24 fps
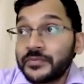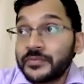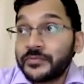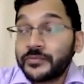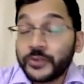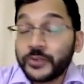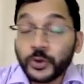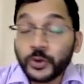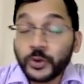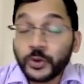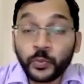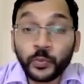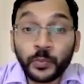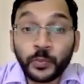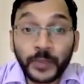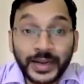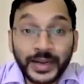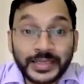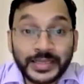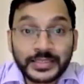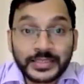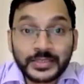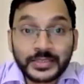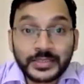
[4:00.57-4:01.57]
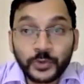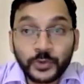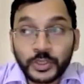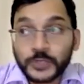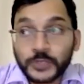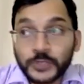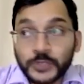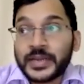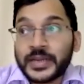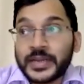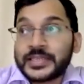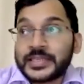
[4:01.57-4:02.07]
few months was
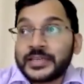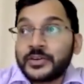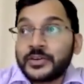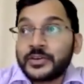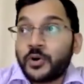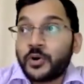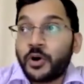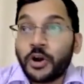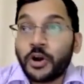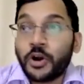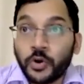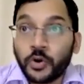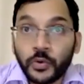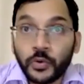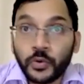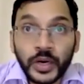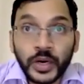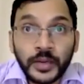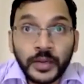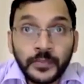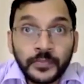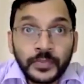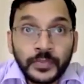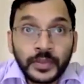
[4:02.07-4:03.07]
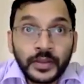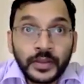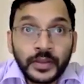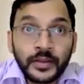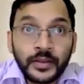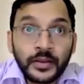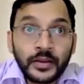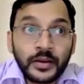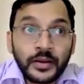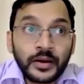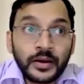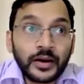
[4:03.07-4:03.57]
present all over
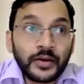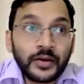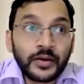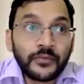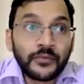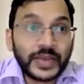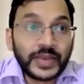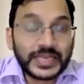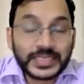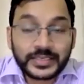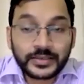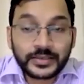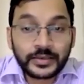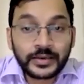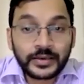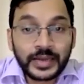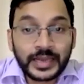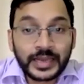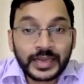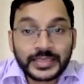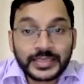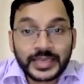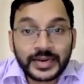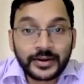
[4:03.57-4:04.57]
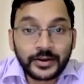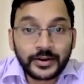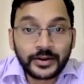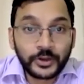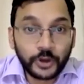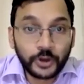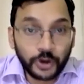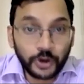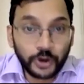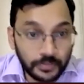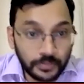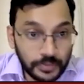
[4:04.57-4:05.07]
Western and Central
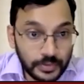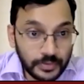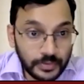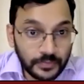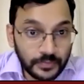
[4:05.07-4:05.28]
Europe.